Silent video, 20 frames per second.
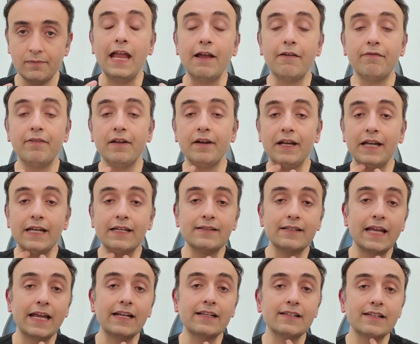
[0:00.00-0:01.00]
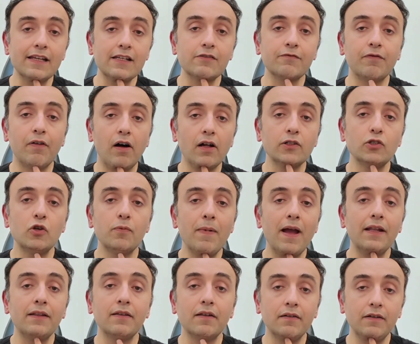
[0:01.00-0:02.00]
If there is excess volume
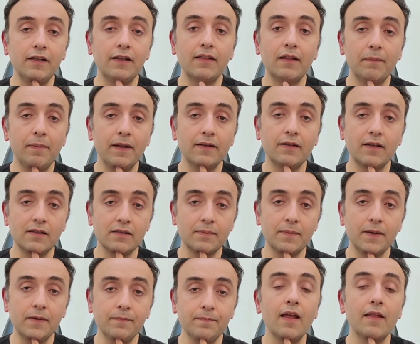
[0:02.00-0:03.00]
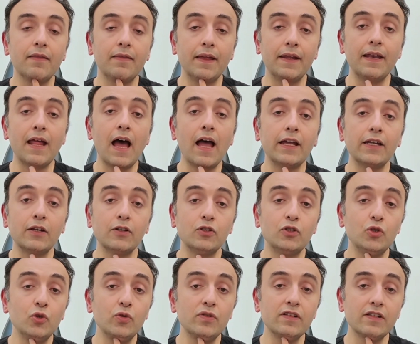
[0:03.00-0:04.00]
underneath the platysma, then I
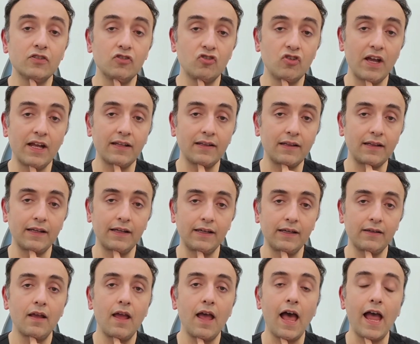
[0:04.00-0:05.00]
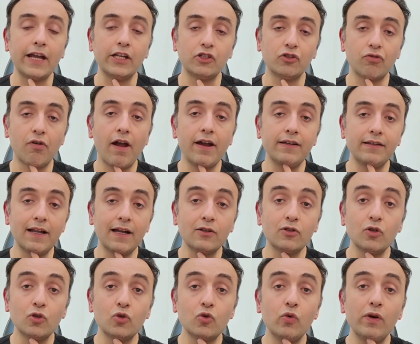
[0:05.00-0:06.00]
reduce it gently. I try not
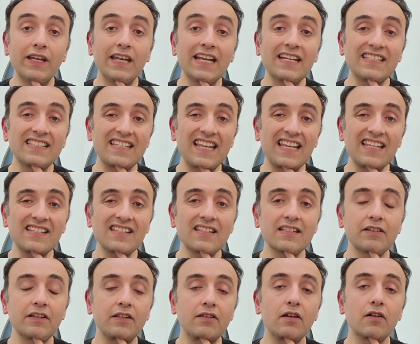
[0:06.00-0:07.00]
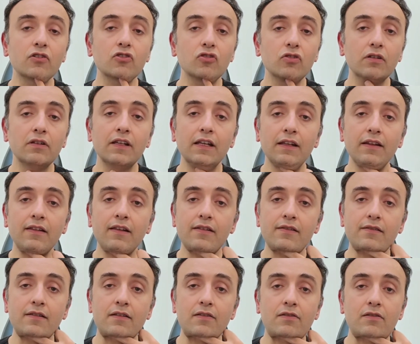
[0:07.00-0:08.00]
to do an excess reduction in the
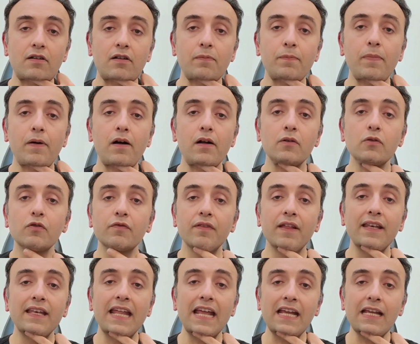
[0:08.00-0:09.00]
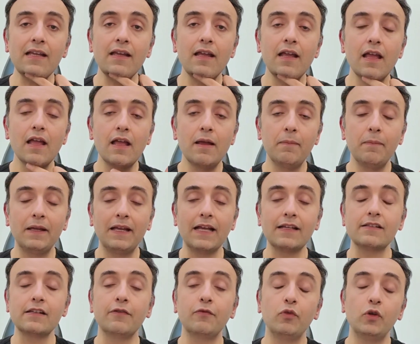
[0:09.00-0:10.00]
central part of the neck,
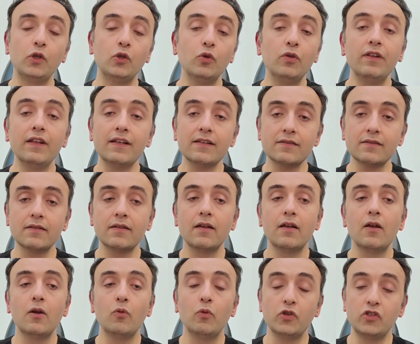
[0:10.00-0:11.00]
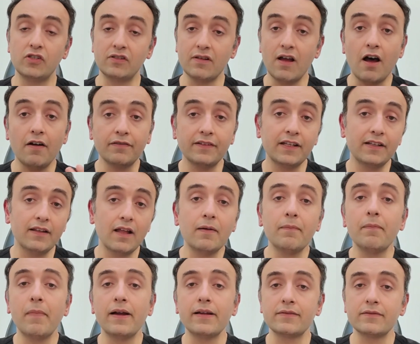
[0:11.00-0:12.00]
because if we do this, which is often done
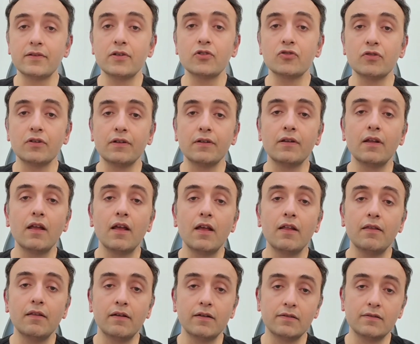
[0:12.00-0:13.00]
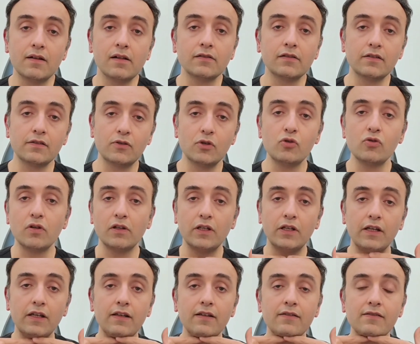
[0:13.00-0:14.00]
by a surgeon, the result is
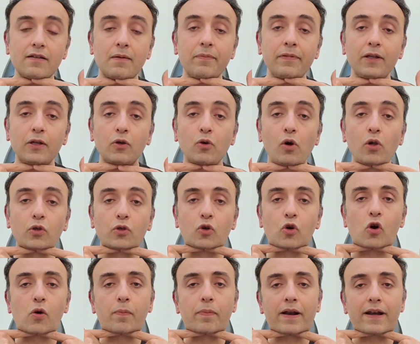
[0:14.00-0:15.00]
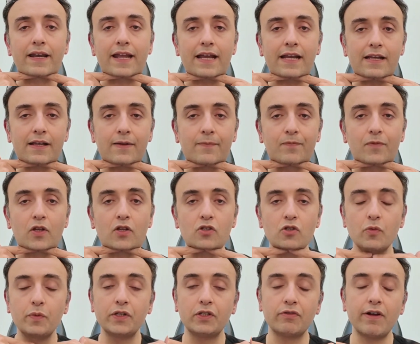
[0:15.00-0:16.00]
usually something called cobra neck,
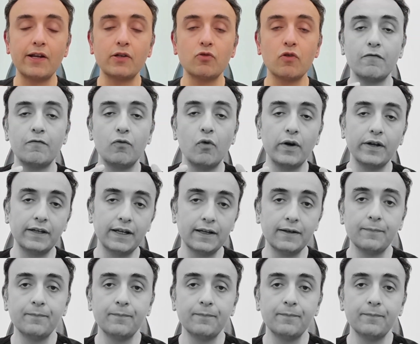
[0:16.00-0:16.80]
so we try to avoid it.